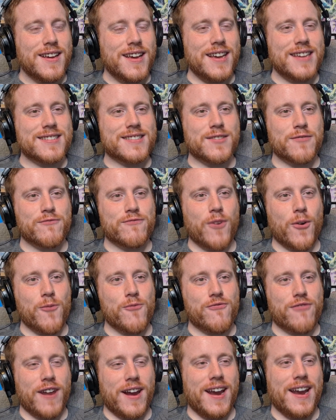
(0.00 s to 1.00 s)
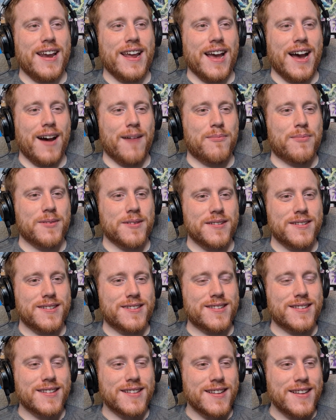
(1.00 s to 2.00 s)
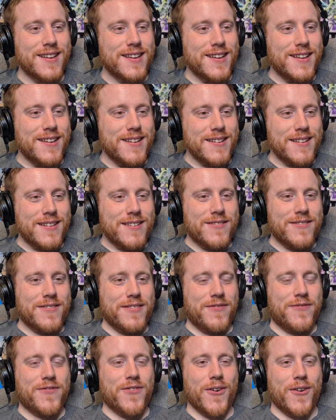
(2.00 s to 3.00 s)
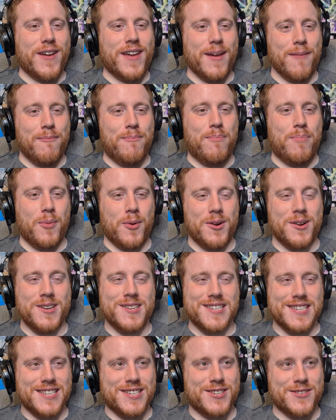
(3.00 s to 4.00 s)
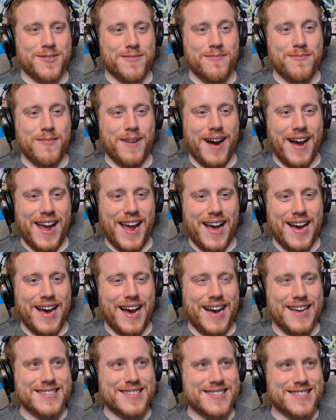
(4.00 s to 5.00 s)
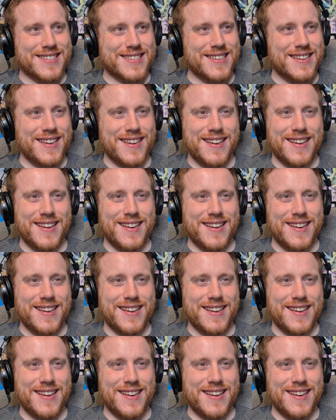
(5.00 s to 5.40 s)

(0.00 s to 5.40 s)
Here's the what really happened. Fucking bungee jump my ass.